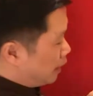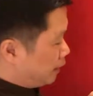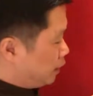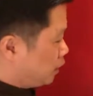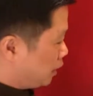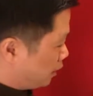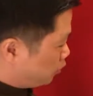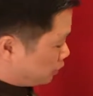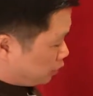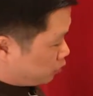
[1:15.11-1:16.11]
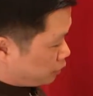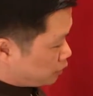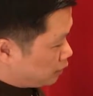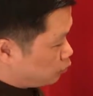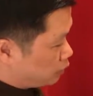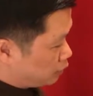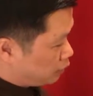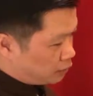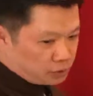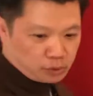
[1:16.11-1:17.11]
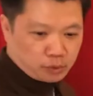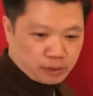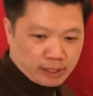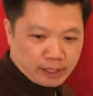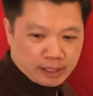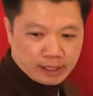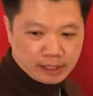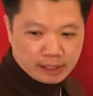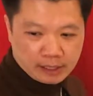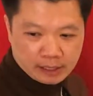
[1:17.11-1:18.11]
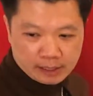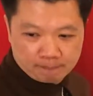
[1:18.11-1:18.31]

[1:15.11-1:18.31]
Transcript: I know I was originally gonna do a